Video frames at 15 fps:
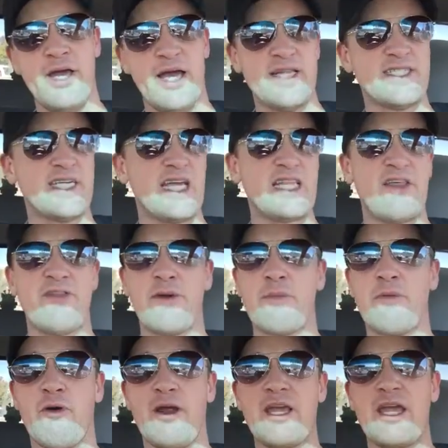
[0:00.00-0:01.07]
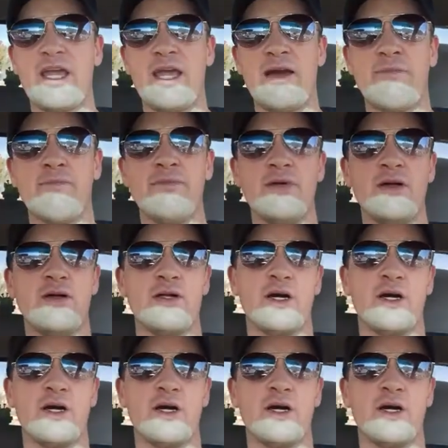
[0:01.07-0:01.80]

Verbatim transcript: and say that they're bringing him